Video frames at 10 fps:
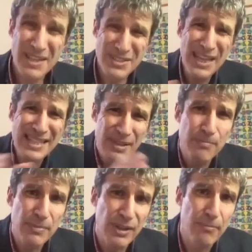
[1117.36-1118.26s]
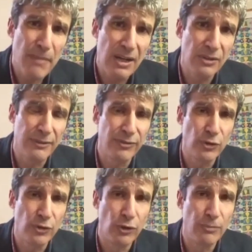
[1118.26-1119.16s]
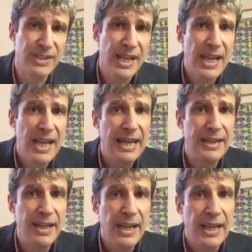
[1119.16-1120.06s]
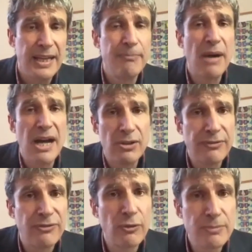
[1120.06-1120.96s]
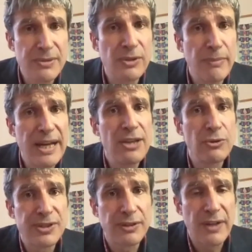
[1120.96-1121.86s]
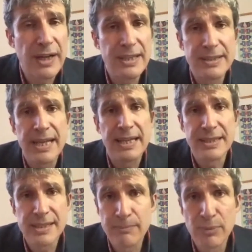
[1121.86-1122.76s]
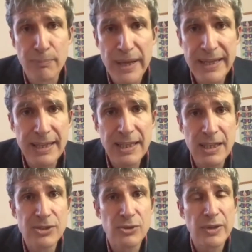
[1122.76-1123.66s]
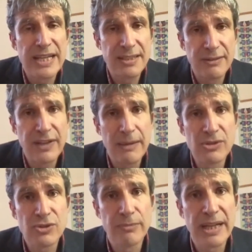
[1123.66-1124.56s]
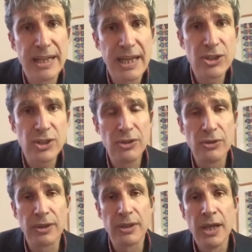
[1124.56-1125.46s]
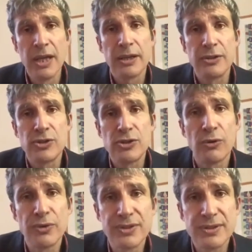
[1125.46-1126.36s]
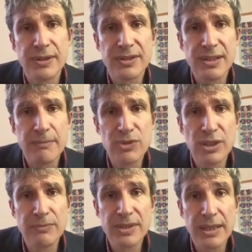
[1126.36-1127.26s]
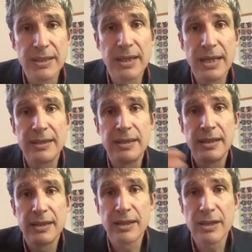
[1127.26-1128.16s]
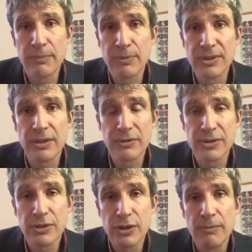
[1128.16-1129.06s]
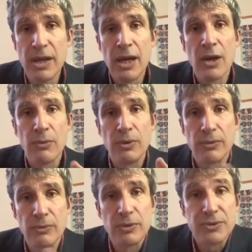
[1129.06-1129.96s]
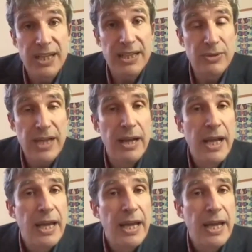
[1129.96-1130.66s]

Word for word: So that's the, the milder forms. And in milder forms, you may also find that taking simple painkillers or anti-inflammatory medication, you can control the, the symptoms and, and the carpal tunnel syndrome will, will settle down.